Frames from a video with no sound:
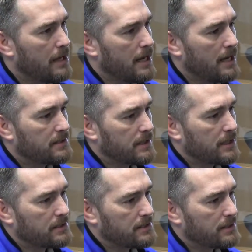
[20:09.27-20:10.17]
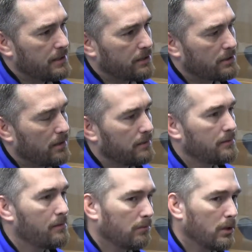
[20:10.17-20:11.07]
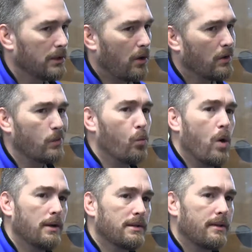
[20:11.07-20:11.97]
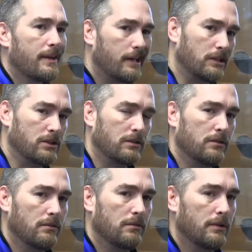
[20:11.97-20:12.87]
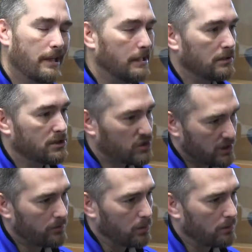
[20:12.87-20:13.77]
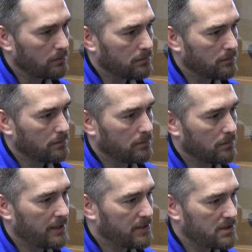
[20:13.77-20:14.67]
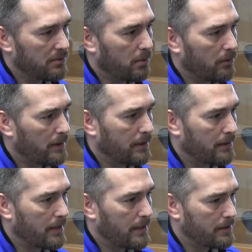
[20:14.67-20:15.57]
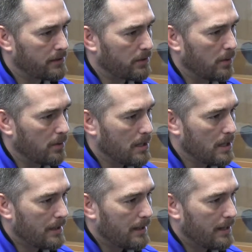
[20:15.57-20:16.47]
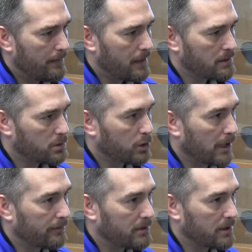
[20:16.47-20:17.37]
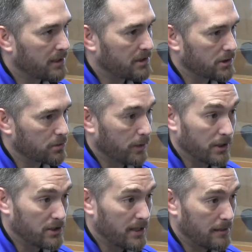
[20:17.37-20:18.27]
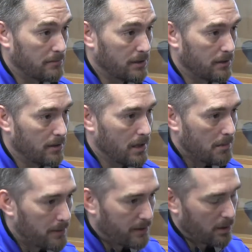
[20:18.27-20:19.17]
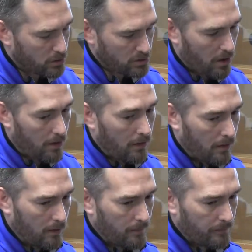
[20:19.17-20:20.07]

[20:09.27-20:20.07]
It's there's really only one thing in the civil arena that I do, and that's driver's license reinstatement. But those all